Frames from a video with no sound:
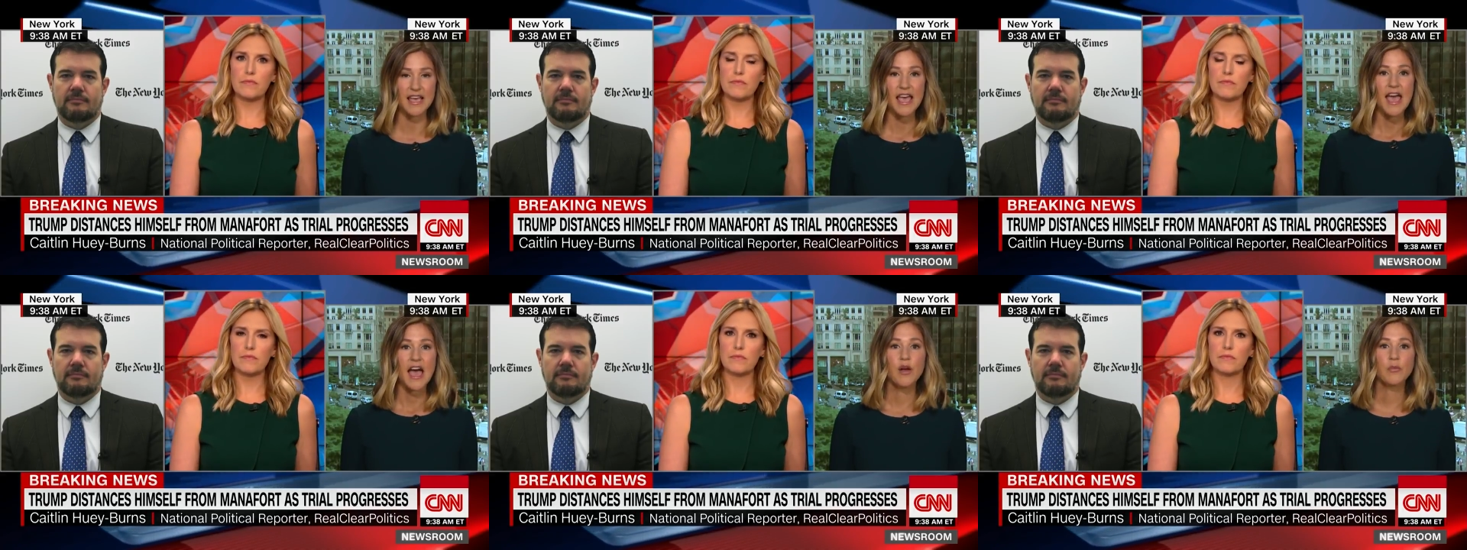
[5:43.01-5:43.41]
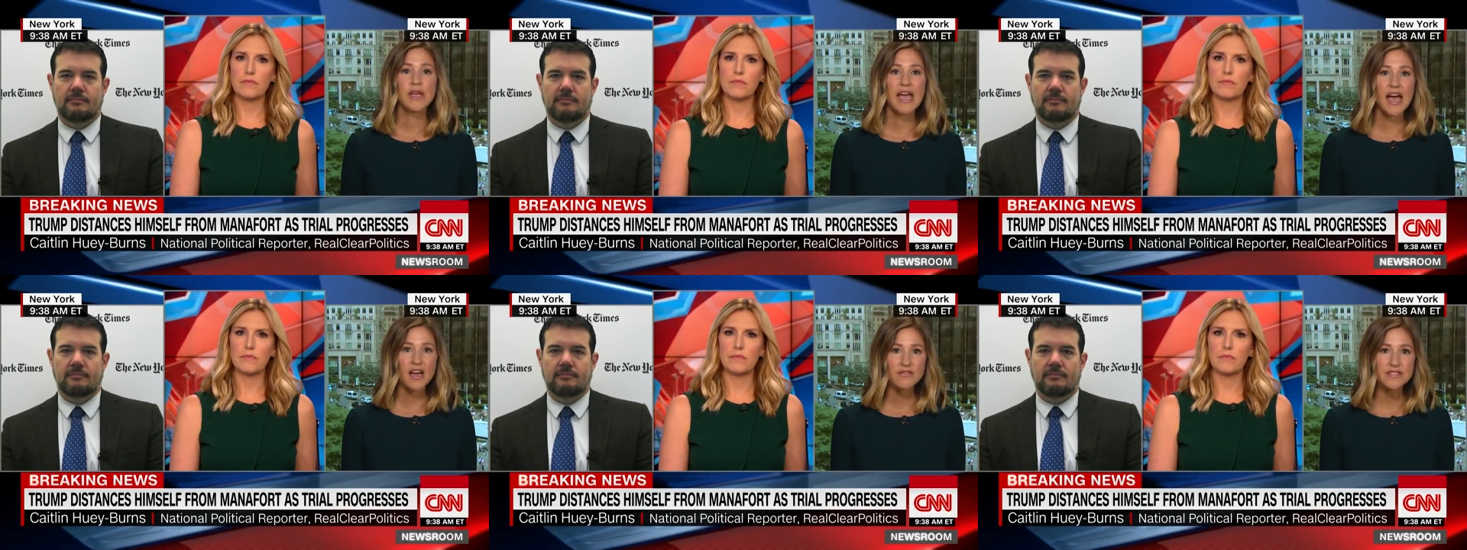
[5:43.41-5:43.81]
Speaker 1: And we
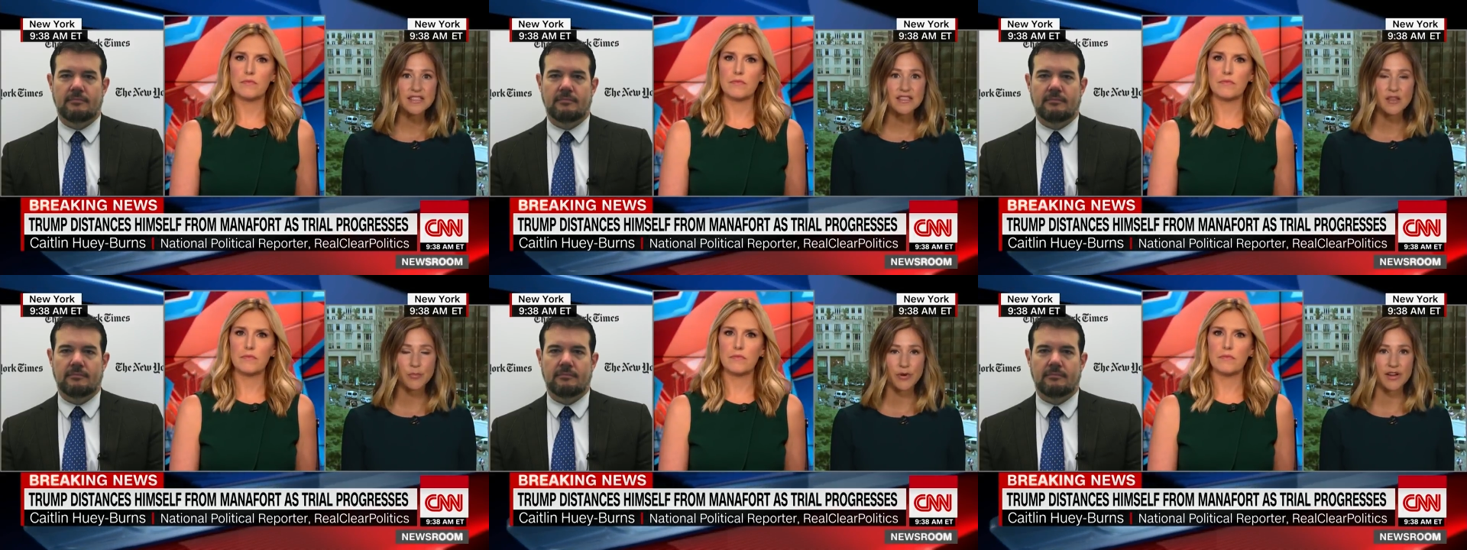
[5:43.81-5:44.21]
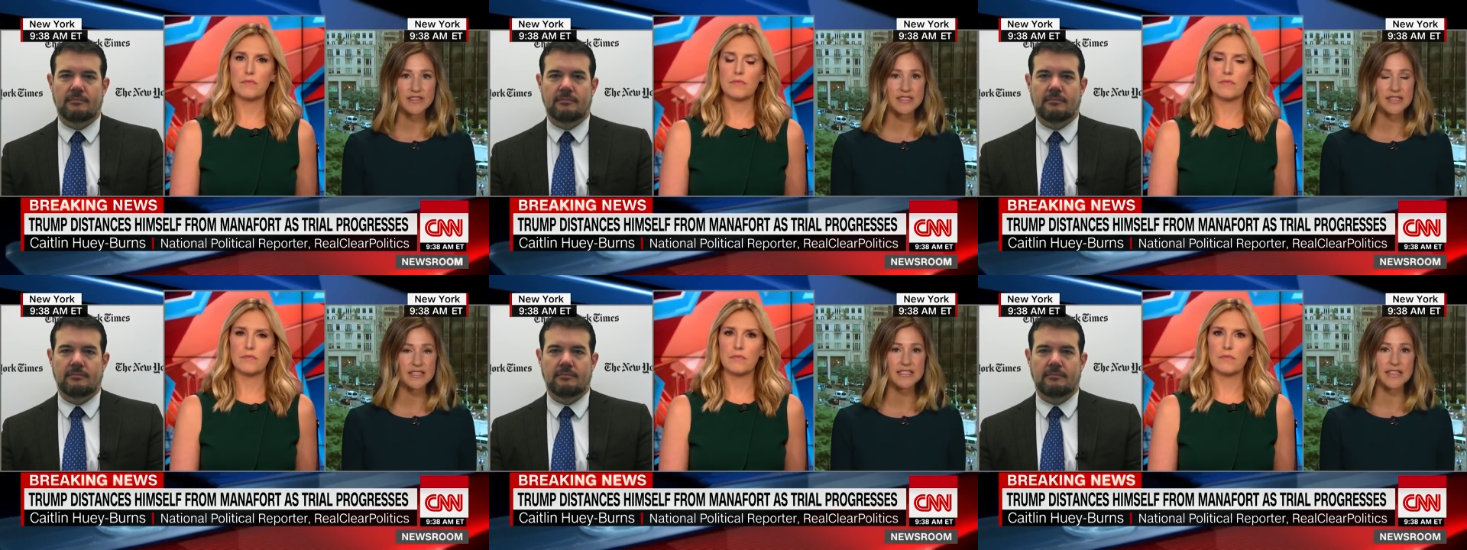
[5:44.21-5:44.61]
have seen the
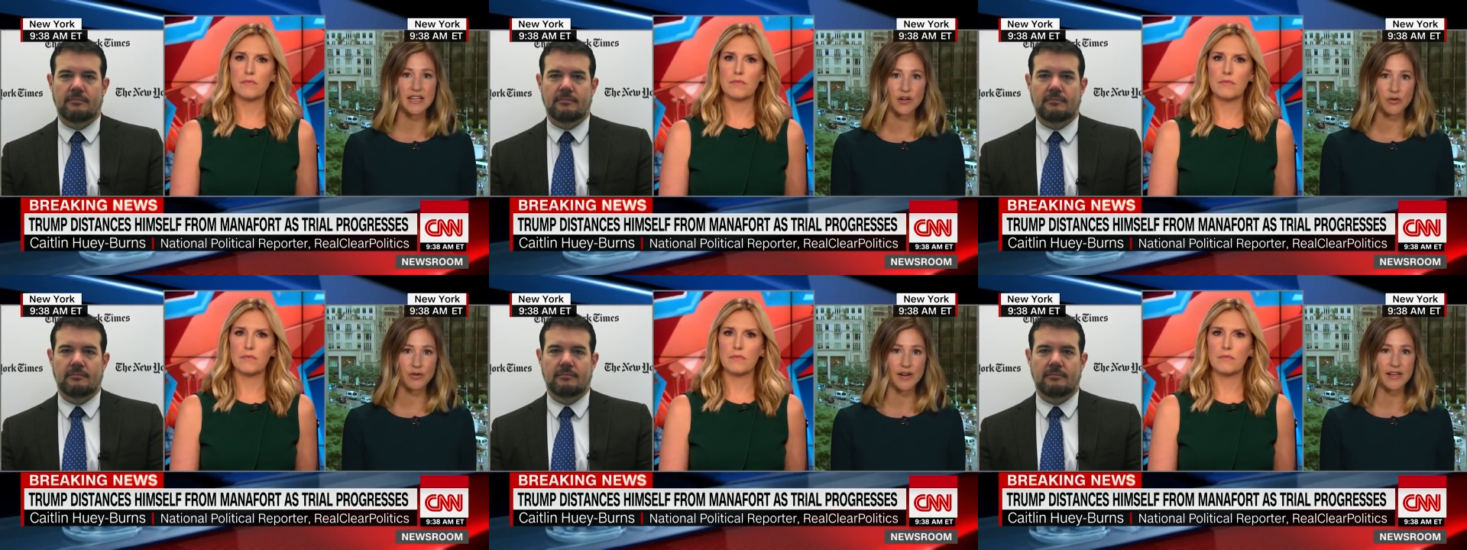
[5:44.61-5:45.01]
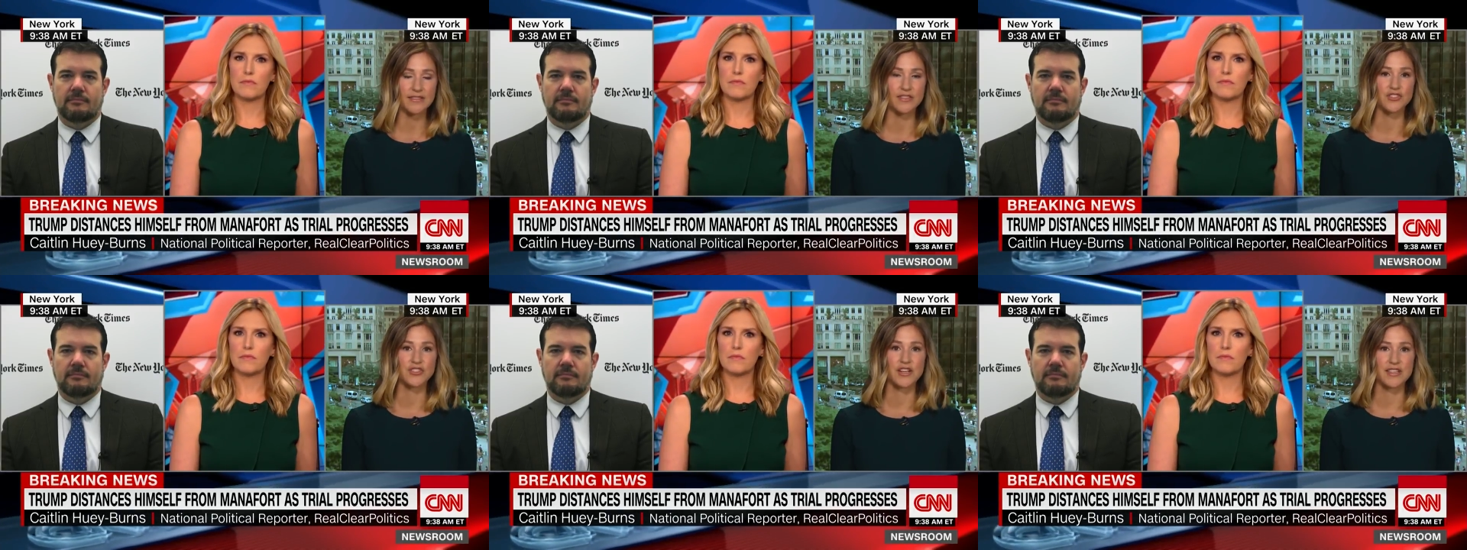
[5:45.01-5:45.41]
president denigrate the
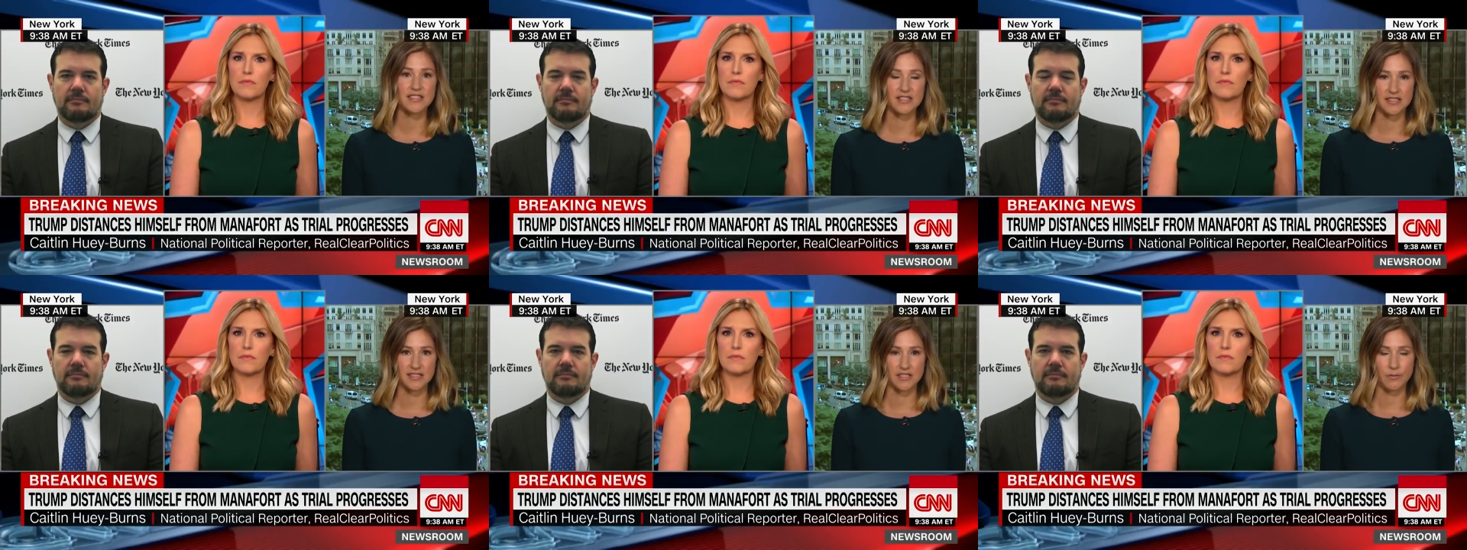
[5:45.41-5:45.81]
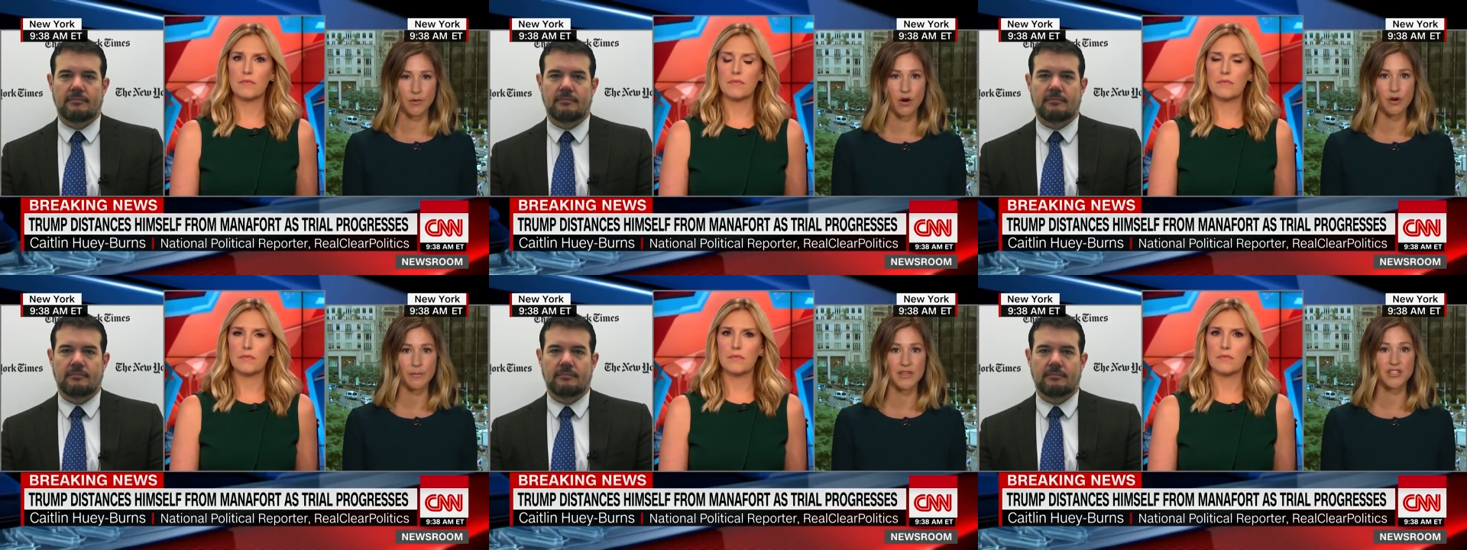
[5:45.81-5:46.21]
Justice
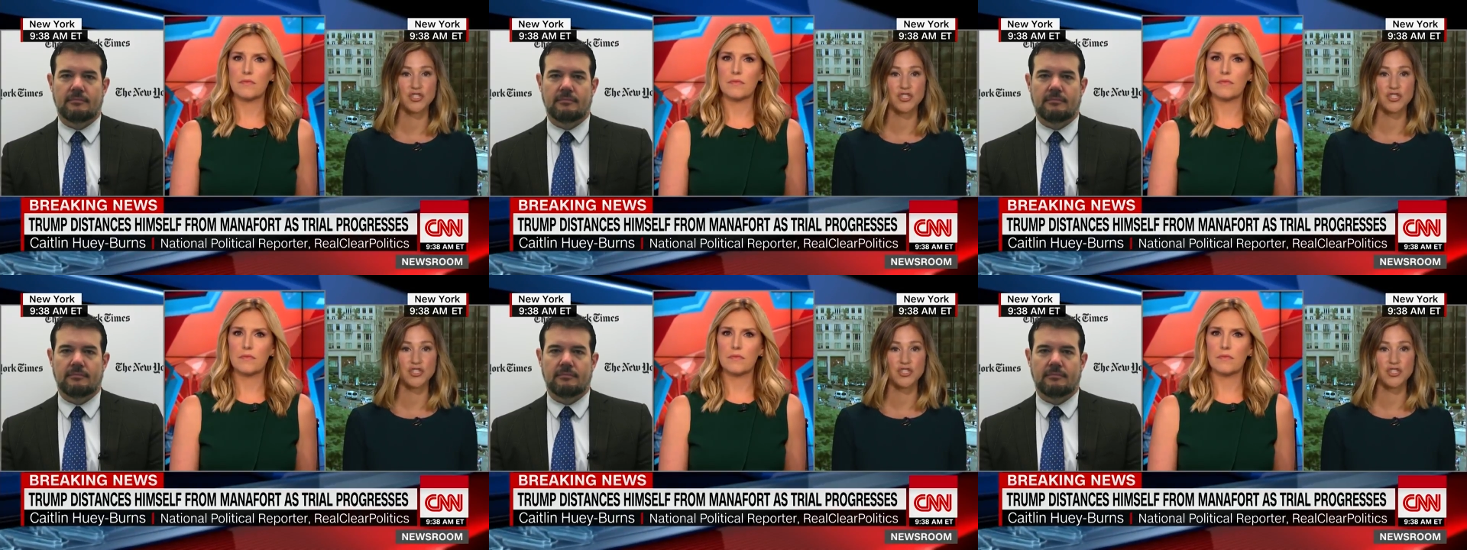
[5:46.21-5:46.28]
Department